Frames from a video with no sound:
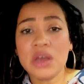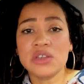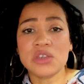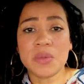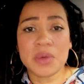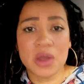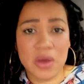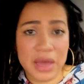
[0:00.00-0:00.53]
So
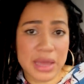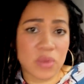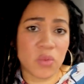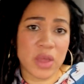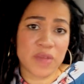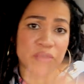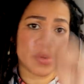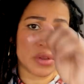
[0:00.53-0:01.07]
I'm gonna go ahead and
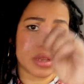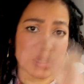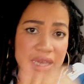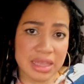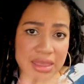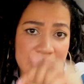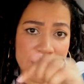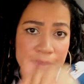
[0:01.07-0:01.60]
wait for you to
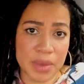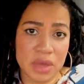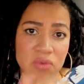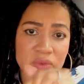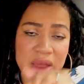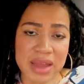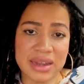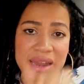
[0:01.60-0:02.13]
hit that button
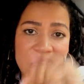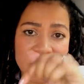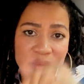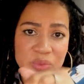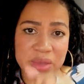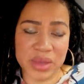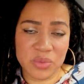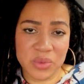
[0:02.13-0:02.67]
right now, the
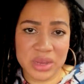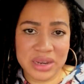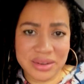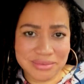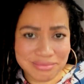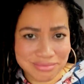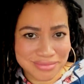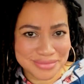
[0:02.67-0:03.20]
red one.